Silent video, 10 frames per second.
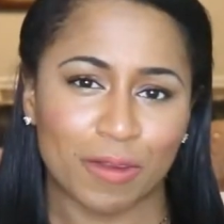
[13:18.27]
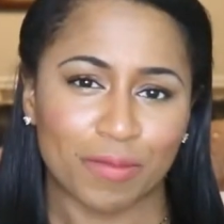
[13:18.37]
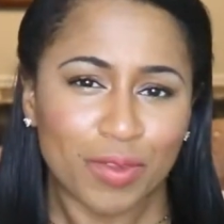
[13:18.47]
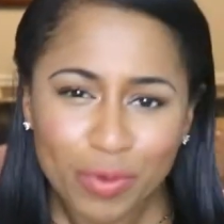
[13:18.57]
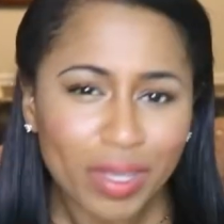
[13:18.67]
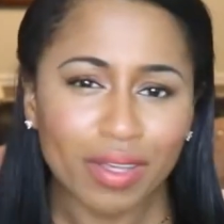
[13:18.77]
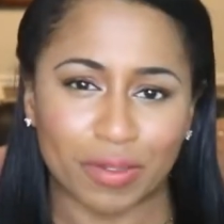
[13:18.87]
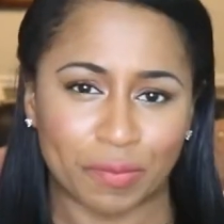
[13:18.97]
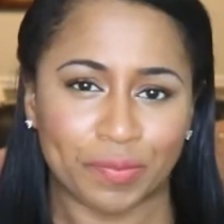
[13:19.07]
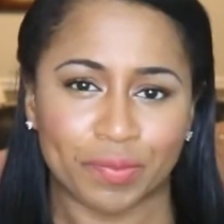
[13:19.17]
You will.
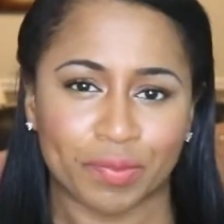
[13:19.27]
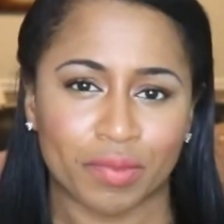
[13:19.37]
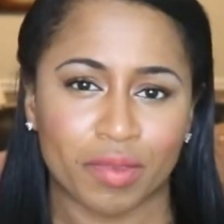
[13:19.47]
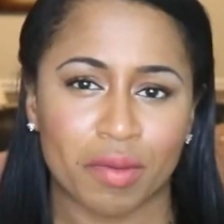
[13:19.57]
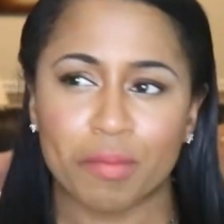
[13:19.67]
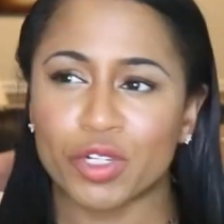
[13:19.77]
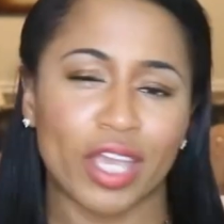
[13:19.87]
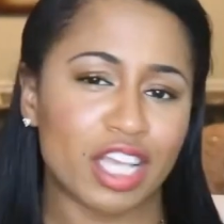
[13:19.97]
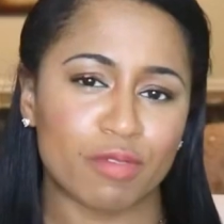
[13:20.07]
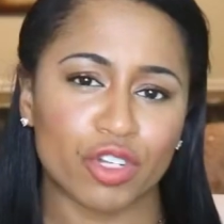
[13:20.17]
But you
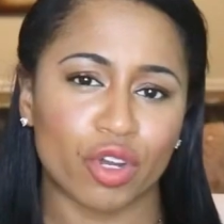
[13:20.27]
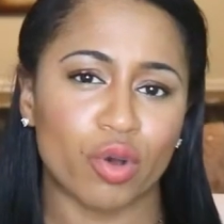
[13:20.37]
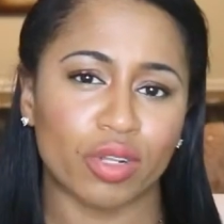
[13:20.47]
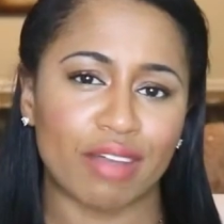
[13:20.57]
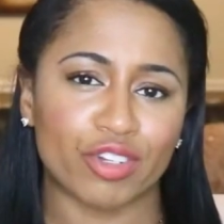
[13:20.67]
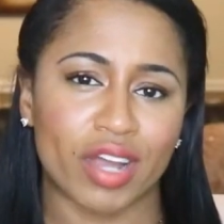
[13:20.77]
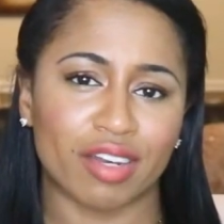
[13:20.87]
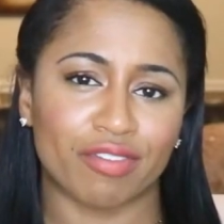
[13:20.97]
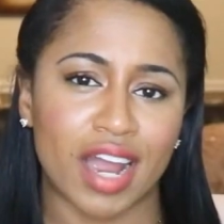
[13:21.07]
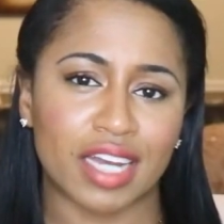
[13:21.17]
can't spend your whole life trying
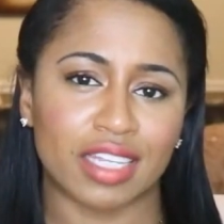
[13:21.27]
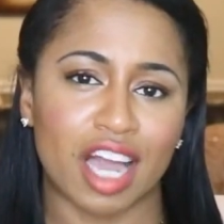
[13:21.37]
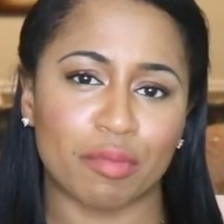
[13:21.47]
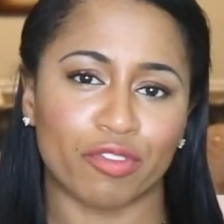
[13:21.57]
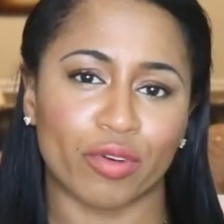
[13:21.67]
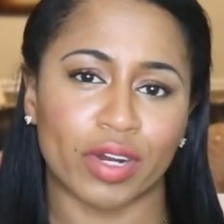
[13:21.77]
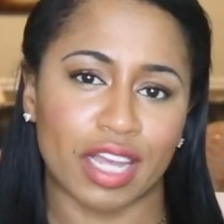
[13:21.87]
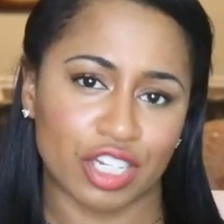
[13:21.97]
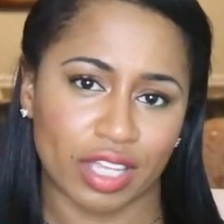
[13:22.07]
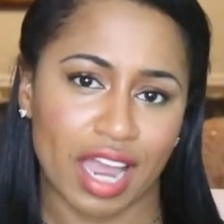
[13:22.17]
to find it out before it
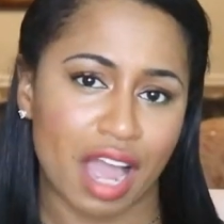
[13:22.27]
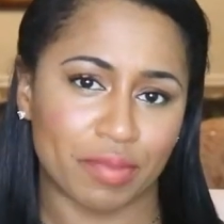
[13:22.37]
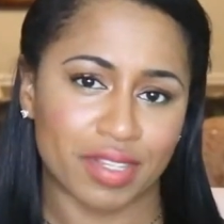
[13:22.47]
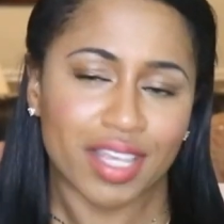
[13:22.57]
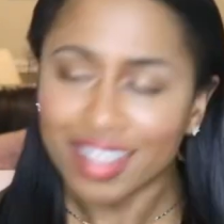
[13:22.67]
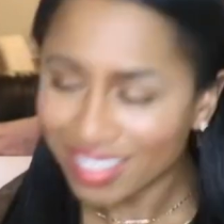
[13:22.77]
actually happens.